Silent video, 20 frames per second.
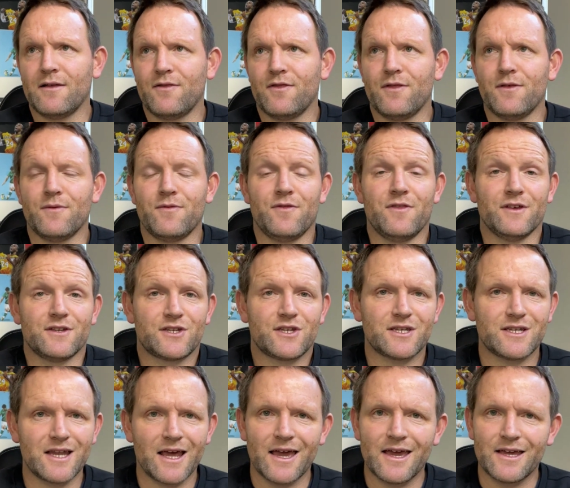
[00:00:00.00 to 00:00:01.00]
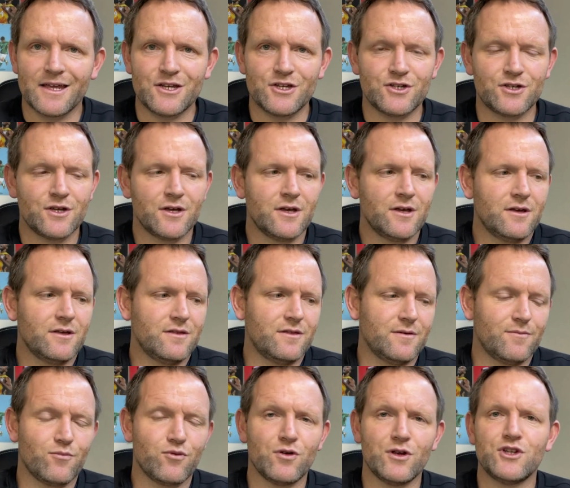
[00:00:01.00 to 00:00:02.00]
the stage, the
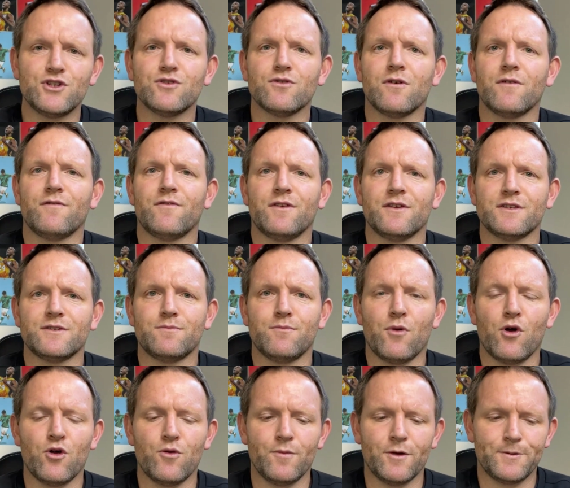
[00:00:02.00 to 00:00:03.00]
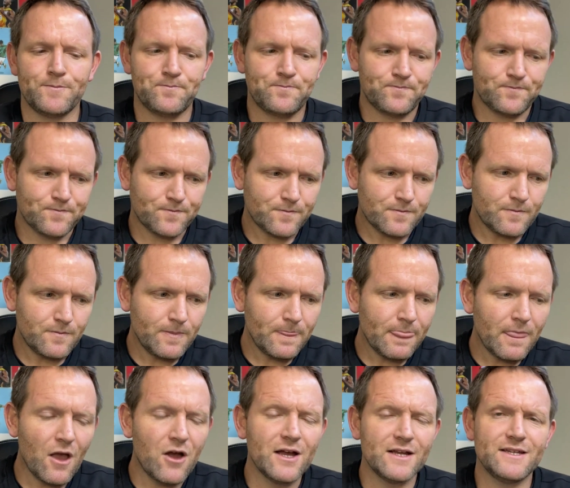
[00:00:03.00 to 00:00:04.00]
pressure of this moment,
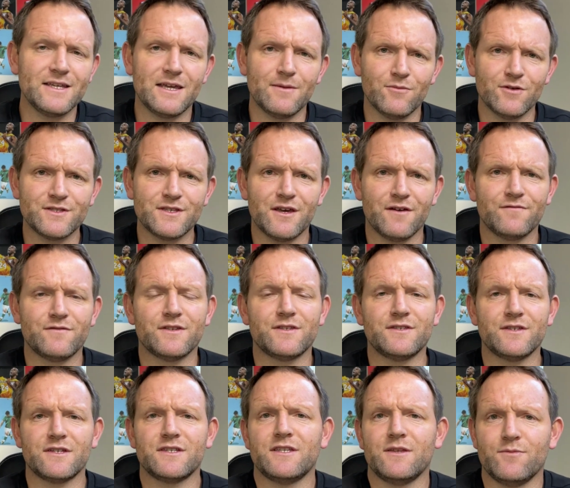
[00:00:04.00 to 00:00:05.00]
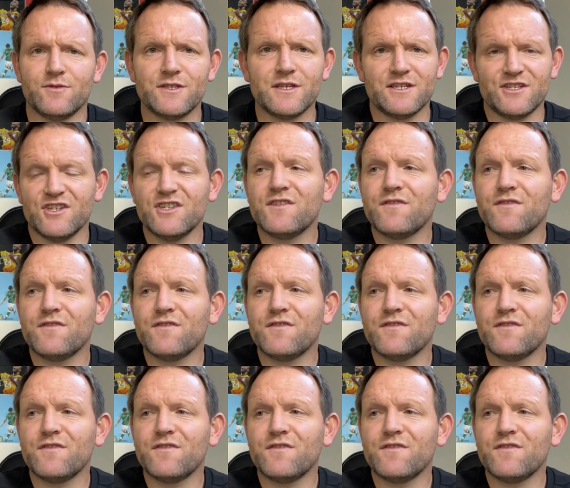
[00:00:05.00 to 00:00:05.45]
I had to get myself to 60%, just